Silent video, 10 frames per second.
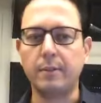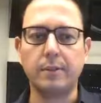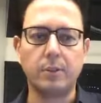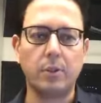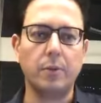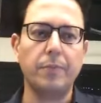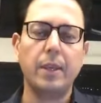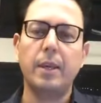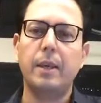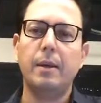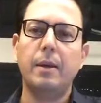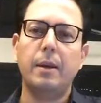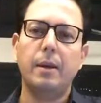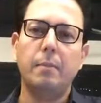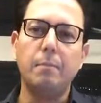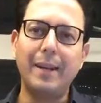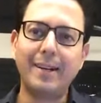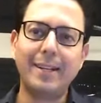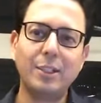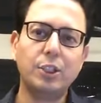So
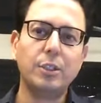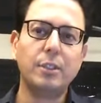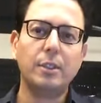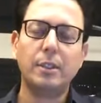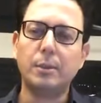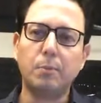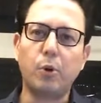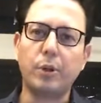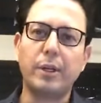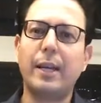meditation is important.